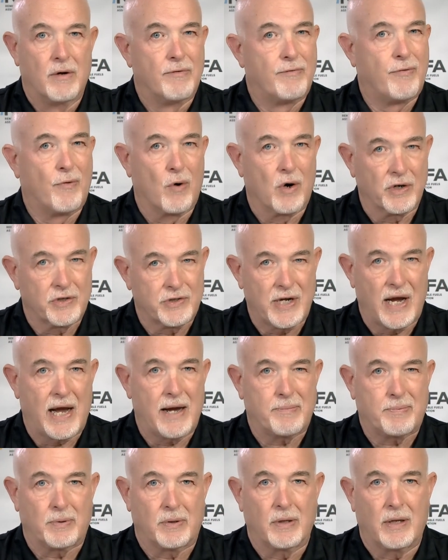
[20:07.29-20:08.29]
For
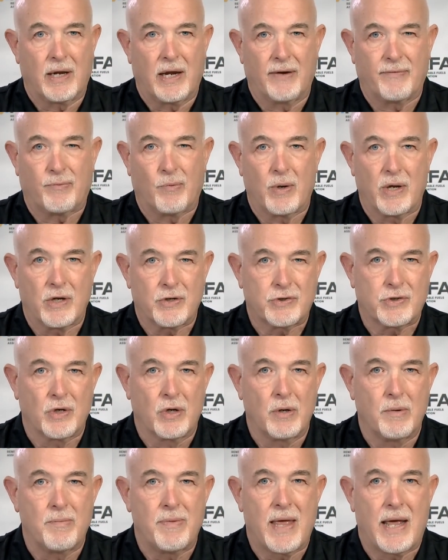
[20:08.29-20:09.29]
example, if we
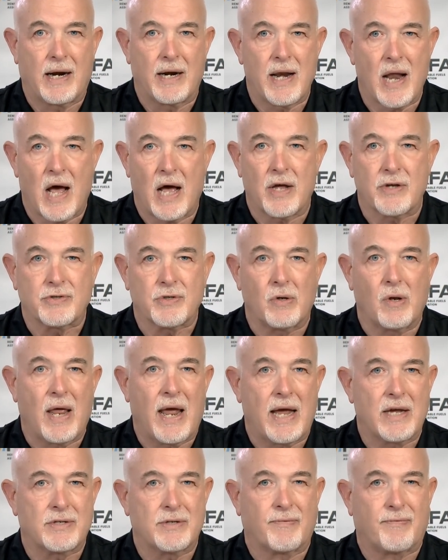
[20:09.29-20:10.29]
assume that a nozzle
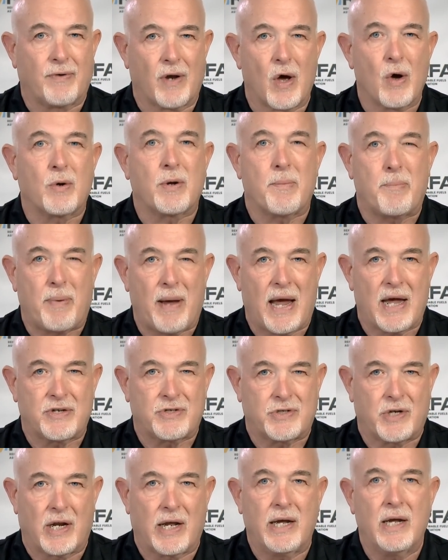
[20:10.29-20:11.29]
has a flow
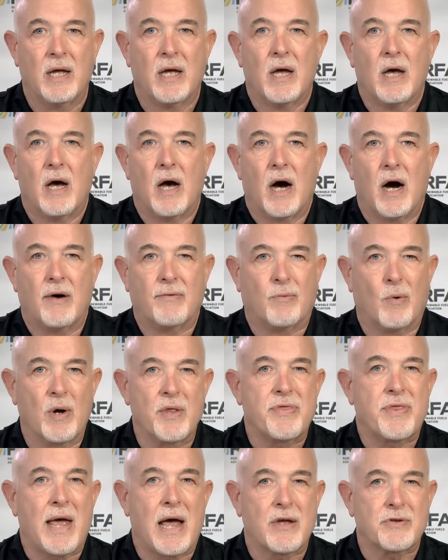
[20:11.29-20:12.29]
capacity of
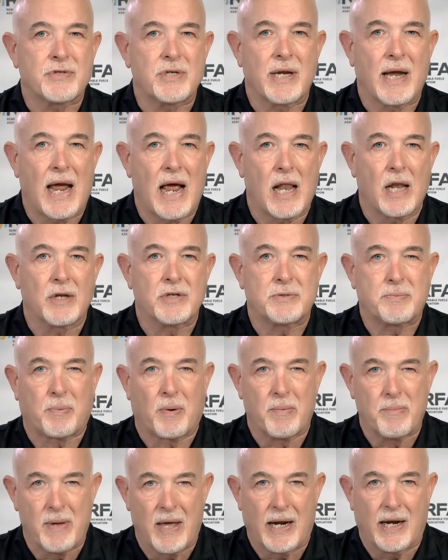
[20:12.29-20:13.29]
1,000 gallons
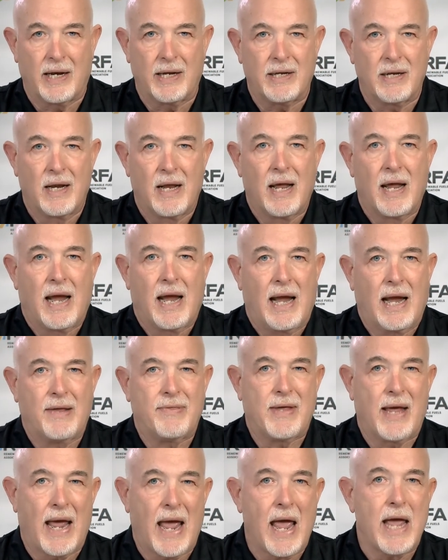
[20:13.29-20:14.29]
per minute
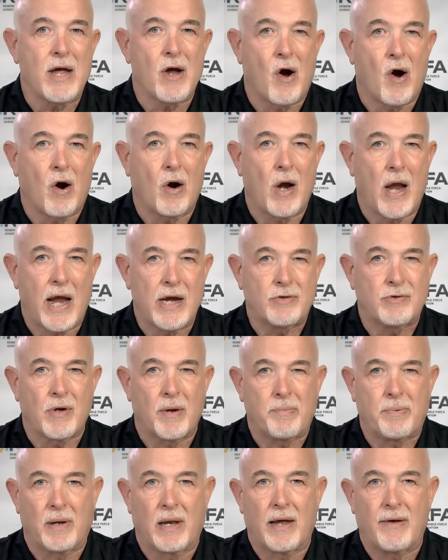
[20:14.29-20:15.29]
and the AR
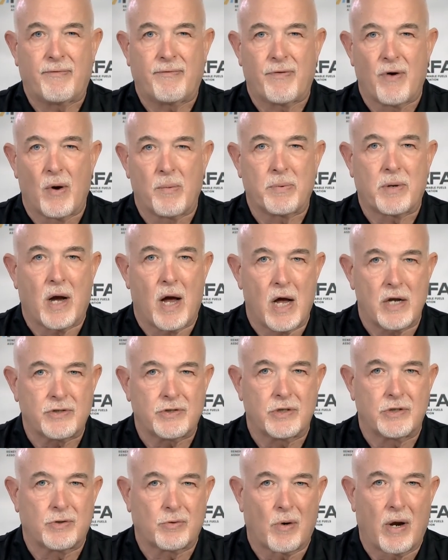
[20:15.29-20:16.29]
AFFF foam
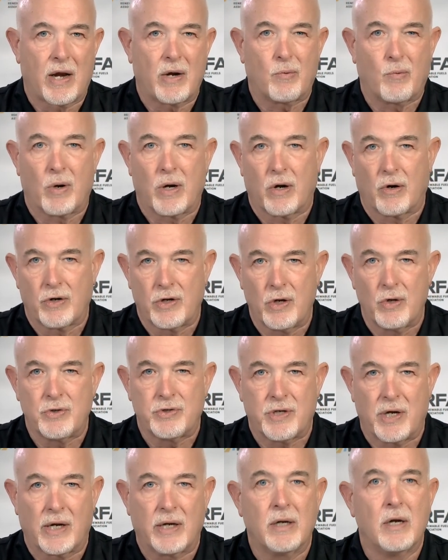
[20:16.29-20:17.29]
concentrate we are
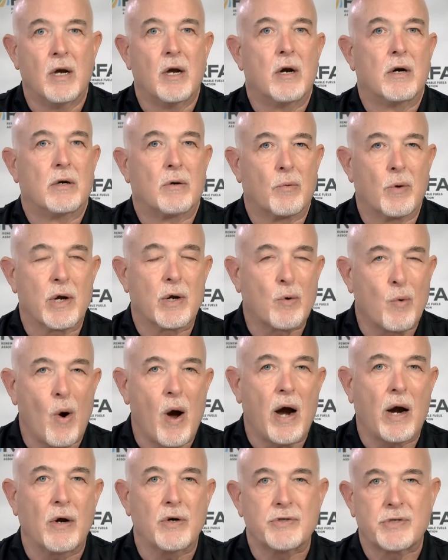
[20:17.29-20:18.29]
using
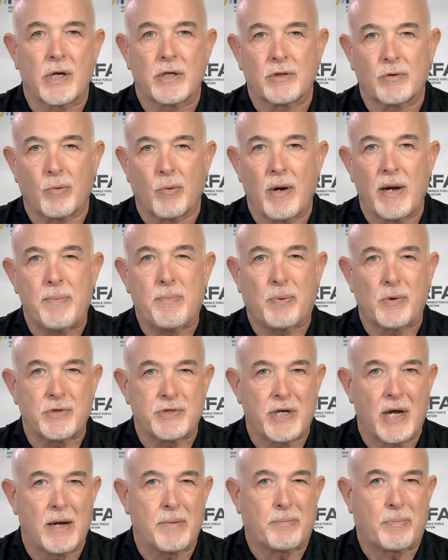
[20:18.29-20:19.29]
requires a
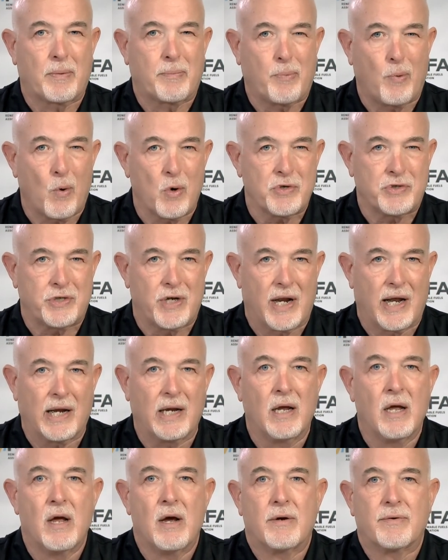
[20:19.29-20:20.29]
3%
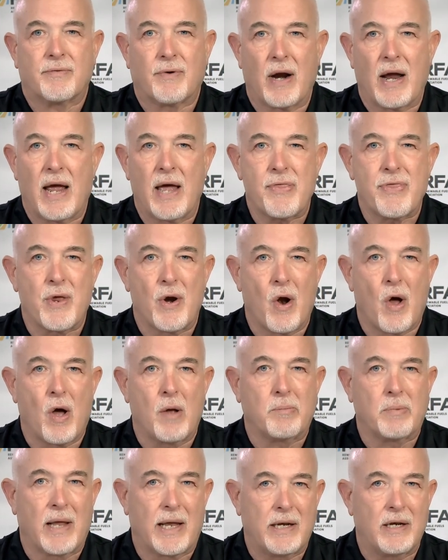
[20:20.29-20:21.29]
proportioning for
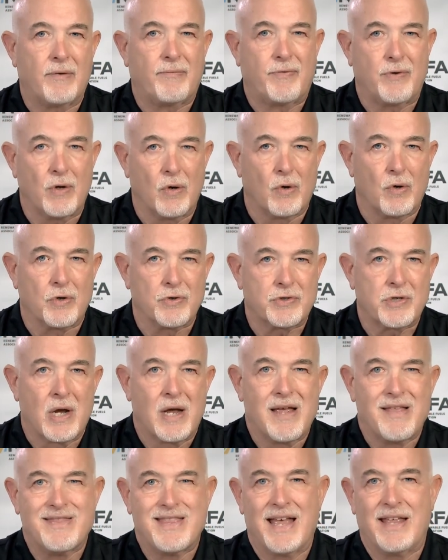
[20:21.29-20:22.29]
ethanol blended fuels,
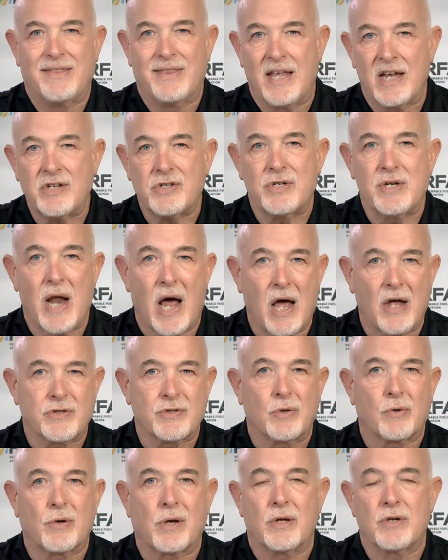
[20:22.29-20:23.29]
then this
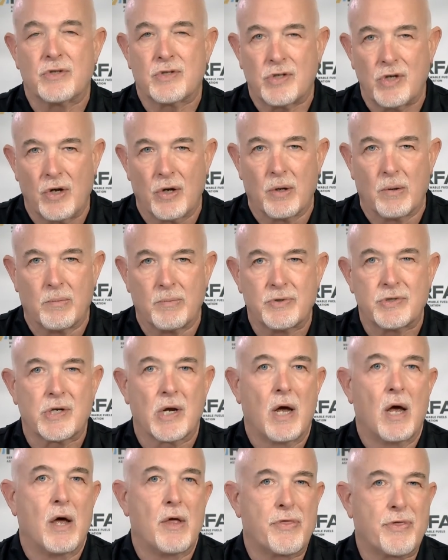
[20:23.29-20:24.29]
nozzle consumes
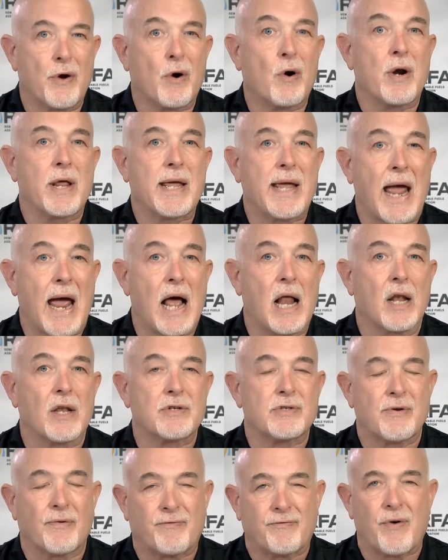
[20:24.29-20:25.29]
30
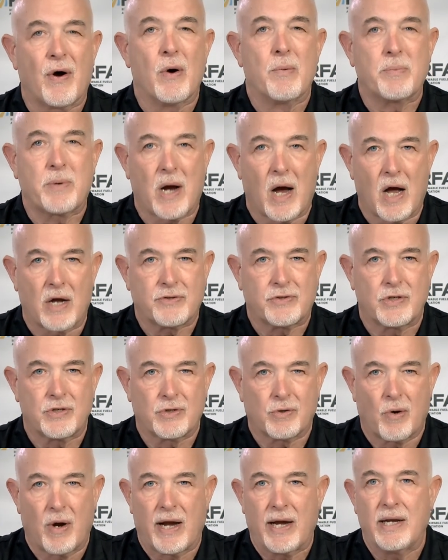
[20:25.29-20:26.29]
gallons of foam
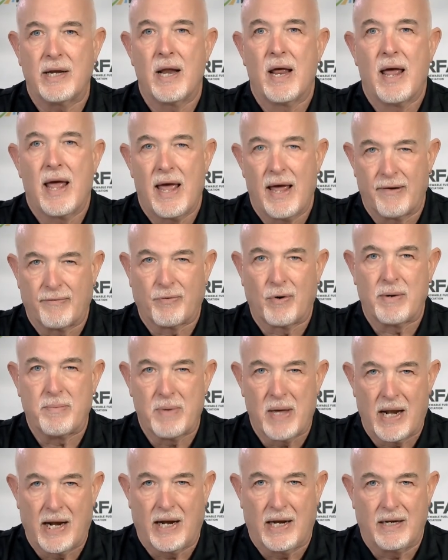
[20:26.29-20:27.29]
concentrate every
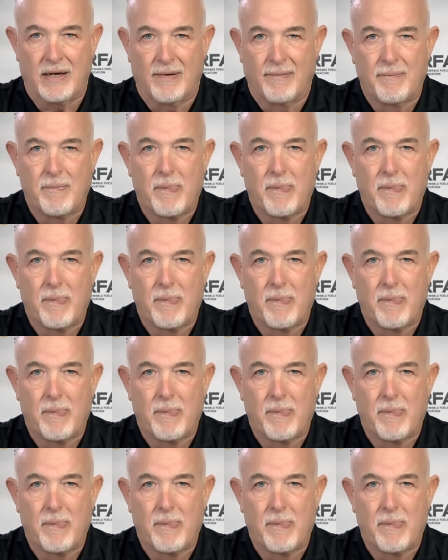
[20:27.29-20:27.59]
minute.